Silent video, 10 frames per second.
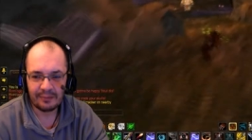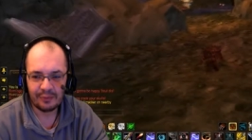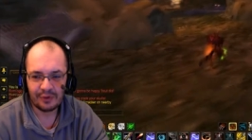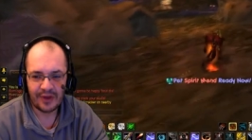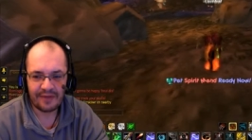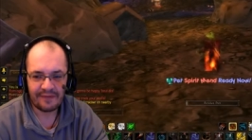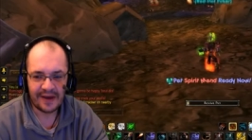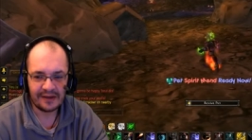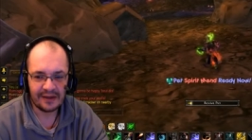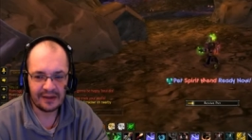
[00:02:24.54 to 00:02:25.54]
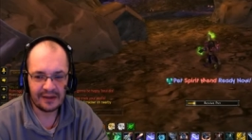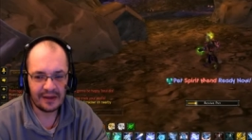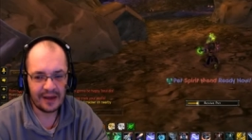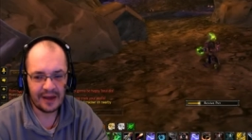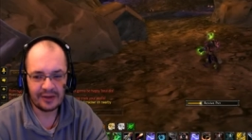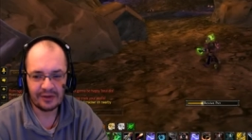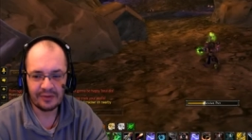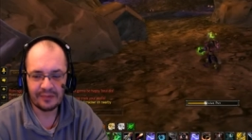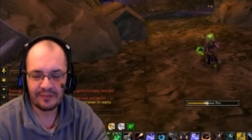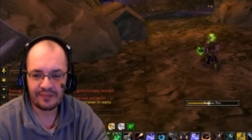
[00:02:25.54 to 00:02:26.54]
Pulled out the faint death there. Had
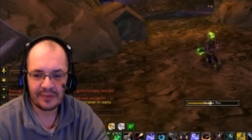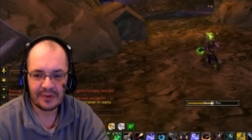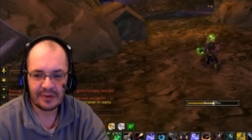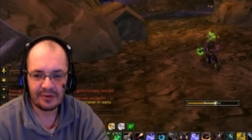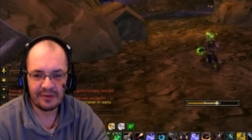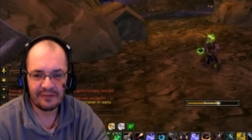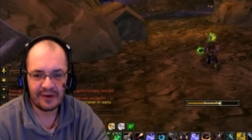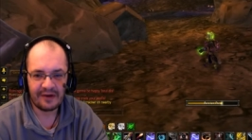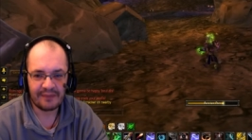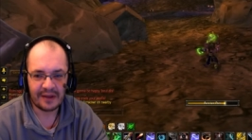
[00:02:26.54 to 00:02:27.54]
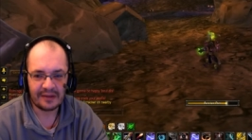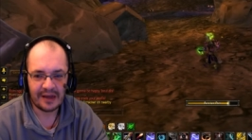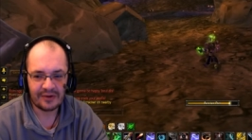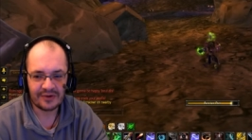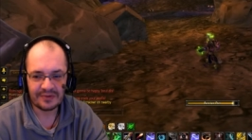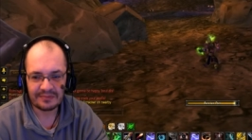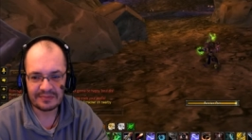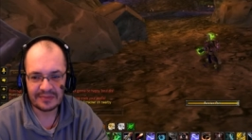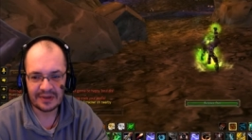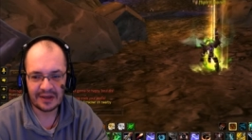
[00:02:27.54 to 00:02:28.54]
to revive Pantalos.
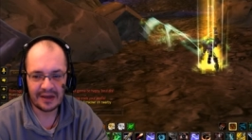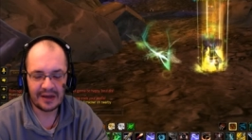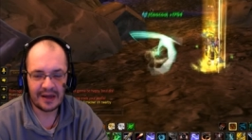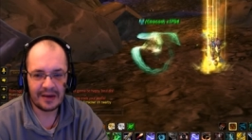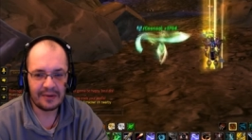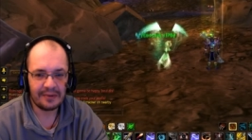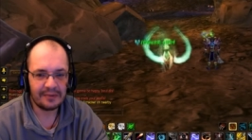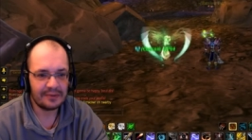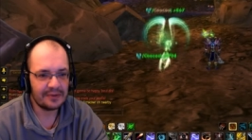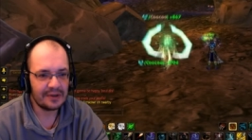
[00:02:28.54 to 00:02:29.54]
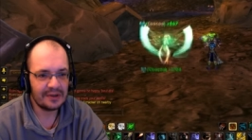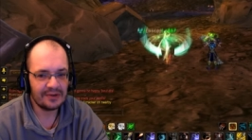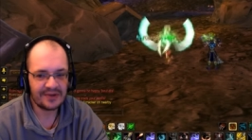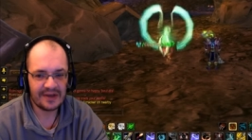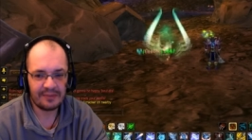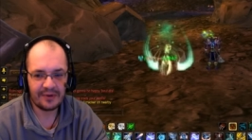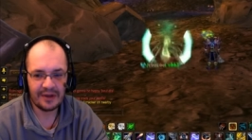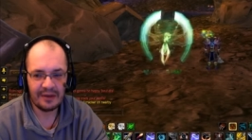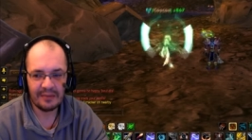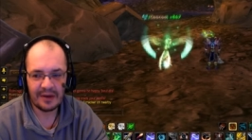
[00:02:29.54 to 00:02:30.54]
Get our heals up on
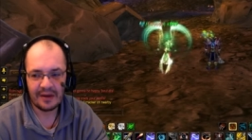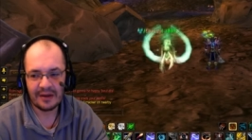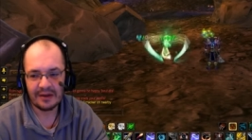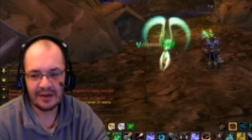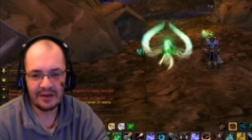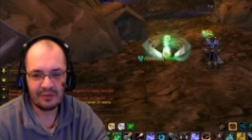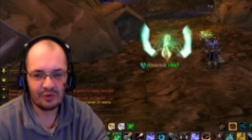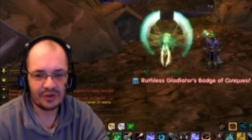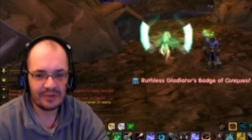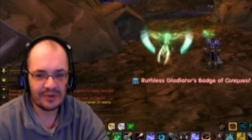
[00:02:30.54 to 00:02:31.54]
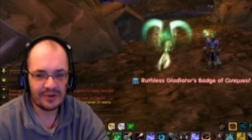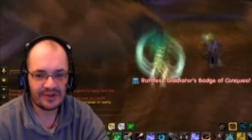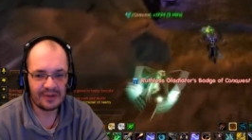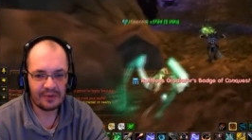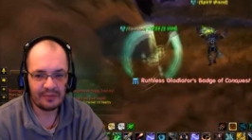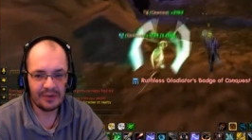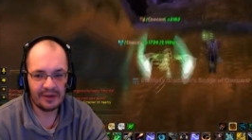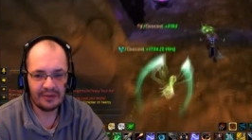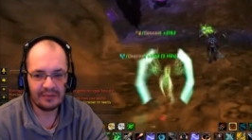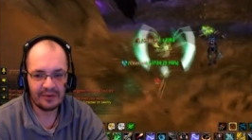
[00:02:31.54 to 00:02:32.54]
him. Let him do some heals up on
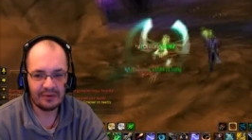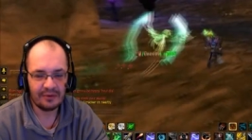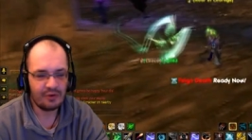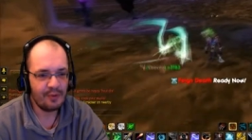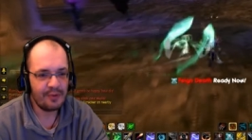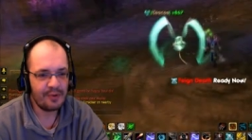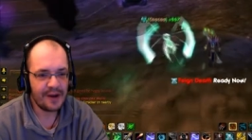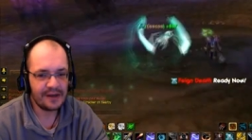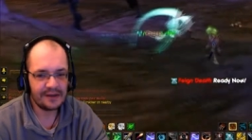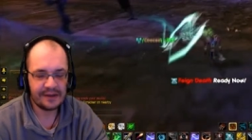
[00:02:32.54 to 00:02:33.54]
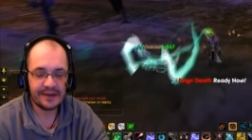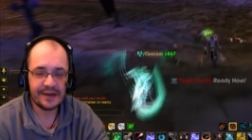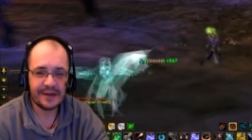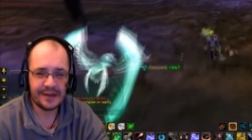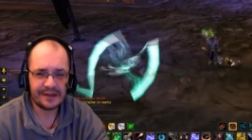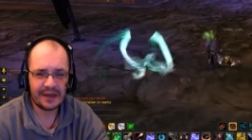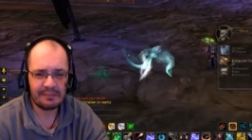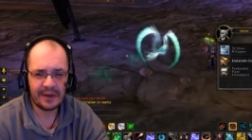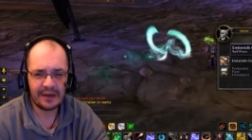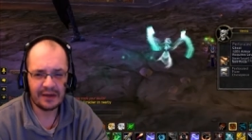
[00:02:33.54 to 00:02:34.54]
me. Recuperate. And let's
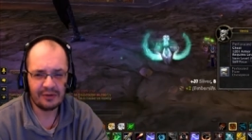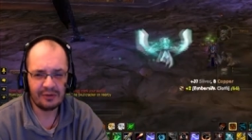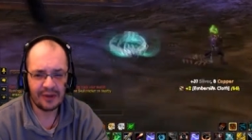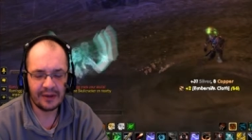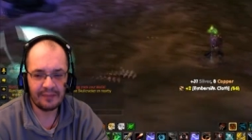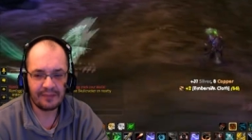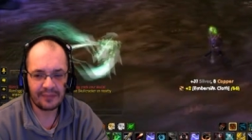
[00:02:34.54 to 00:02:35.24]
get back into there.